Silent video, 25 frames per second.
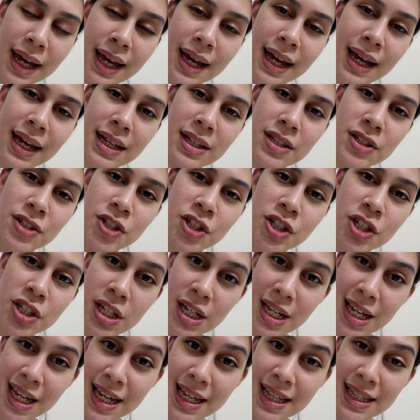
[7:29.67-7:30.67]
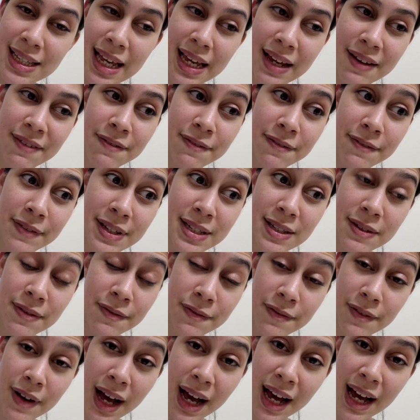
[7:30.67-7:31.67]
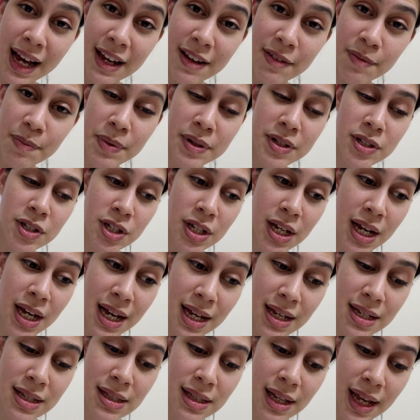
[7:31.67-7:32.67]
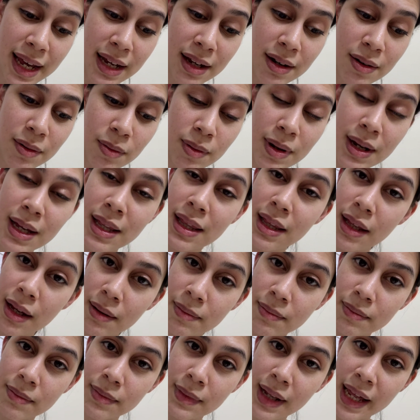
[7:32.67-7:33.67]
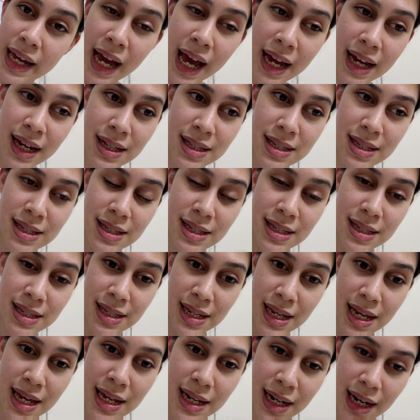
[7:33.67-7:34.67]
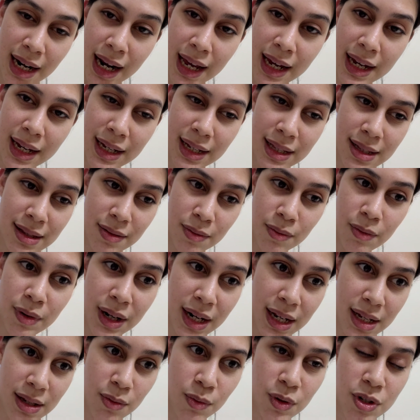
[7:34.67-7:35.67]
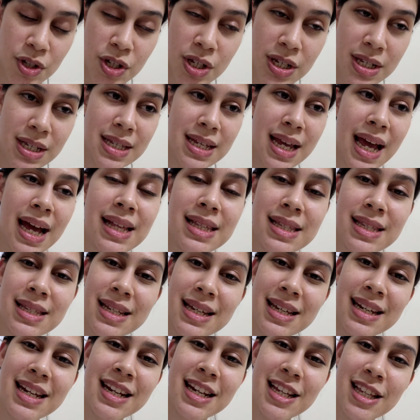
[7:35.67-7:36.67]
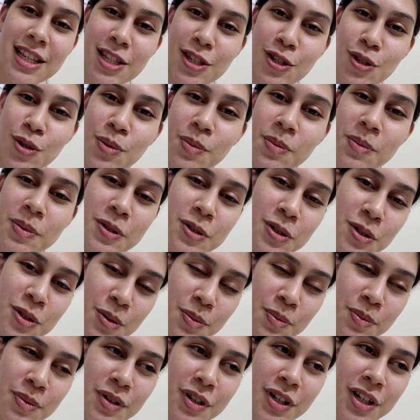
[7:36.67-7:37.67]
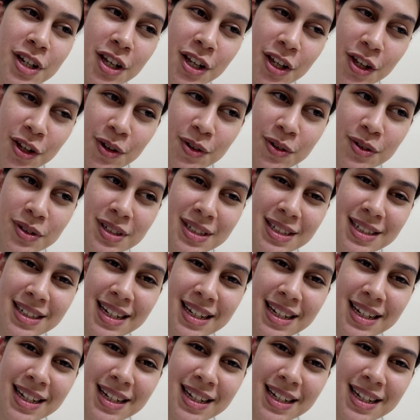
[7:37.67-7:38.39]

And she like is five, but she has like rhythm. Like I could see it, and I can when I when she's dancing, and it's super super cute.